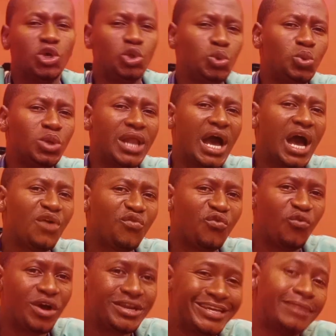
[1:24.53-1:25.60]
you will
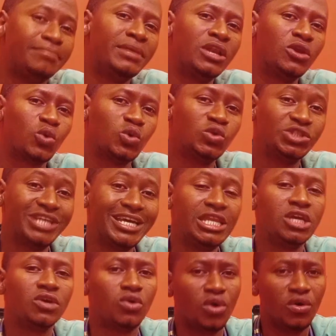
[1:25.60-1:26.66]
have 1 ml
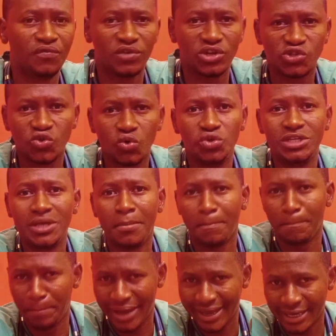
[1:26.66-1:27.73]
containing of
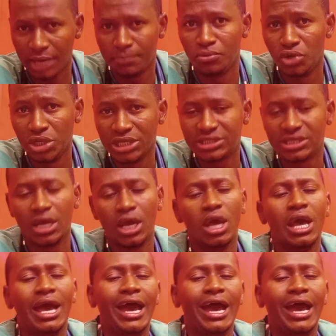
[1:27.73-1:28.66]
sodium bicarbonate